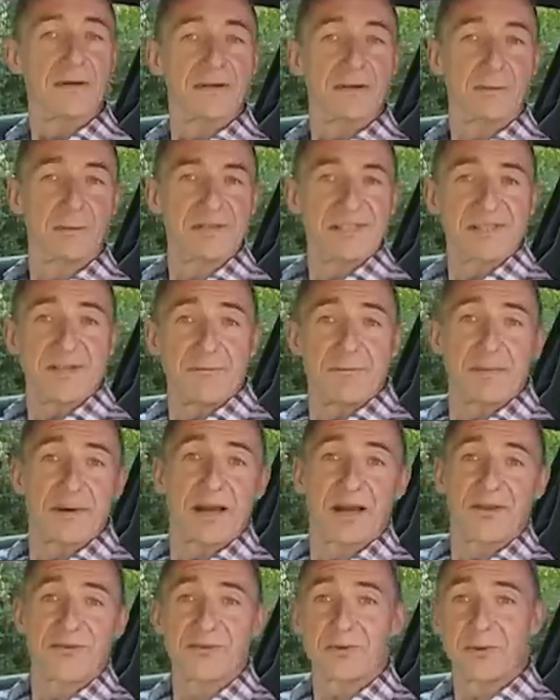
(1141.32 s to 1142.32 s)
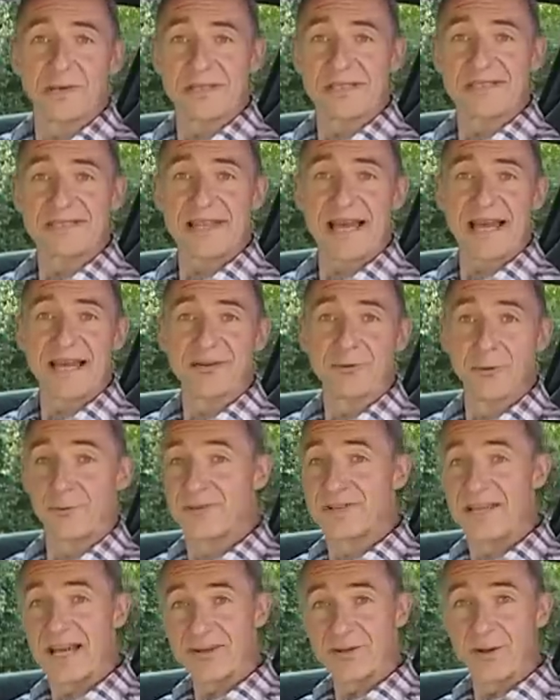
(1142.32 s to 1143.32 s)
Then once you've begun to understand all the
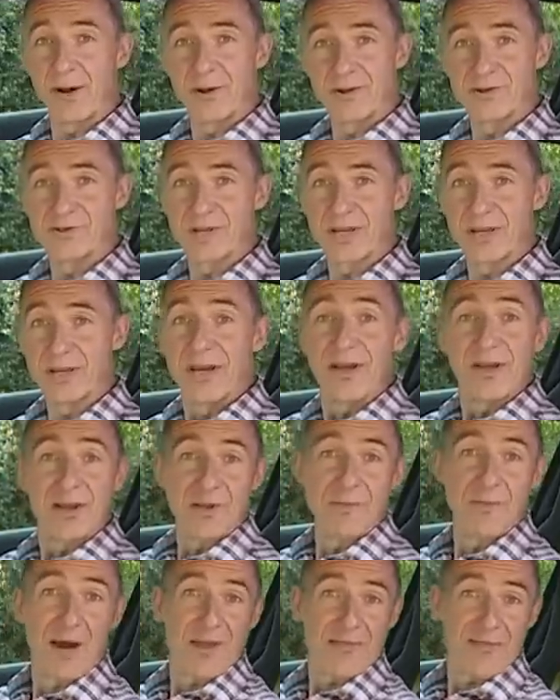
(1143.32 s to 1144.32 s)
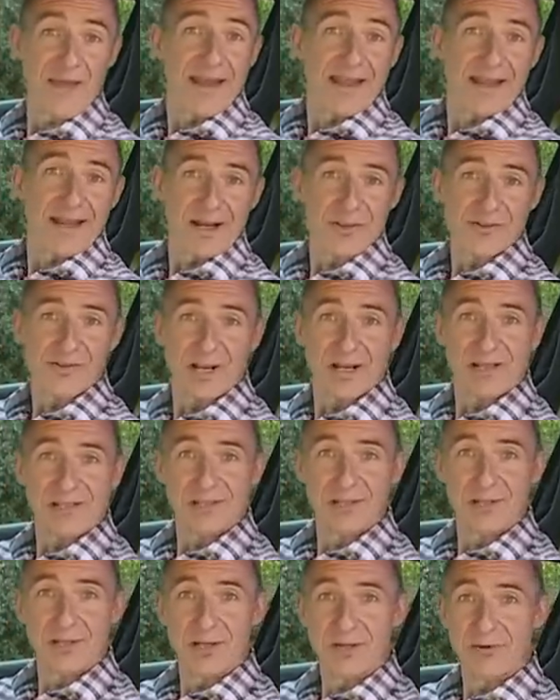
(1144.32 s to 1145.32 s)
technology, you might then get a chance
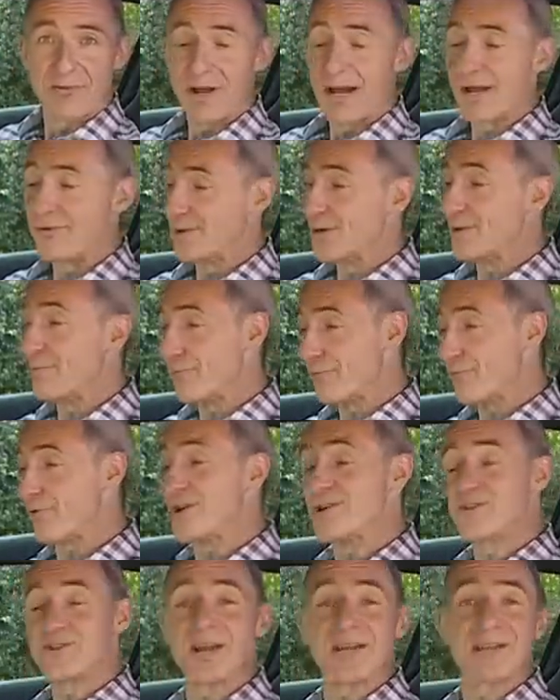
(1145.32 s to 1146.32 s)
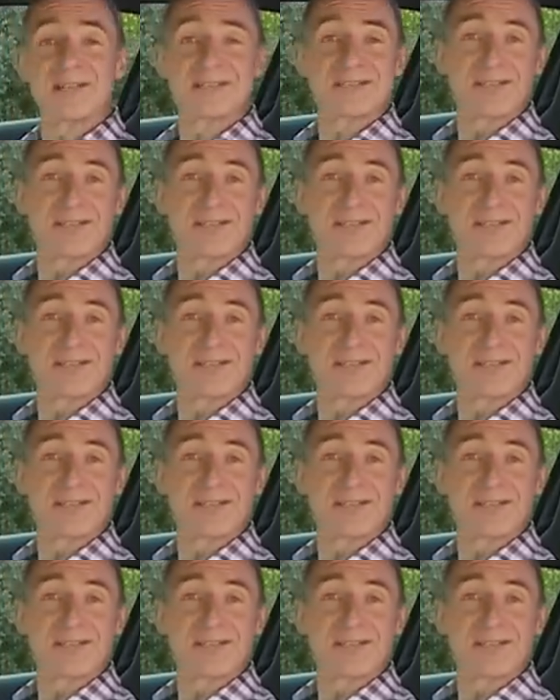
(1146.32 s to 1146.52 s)
to look around and appreciate your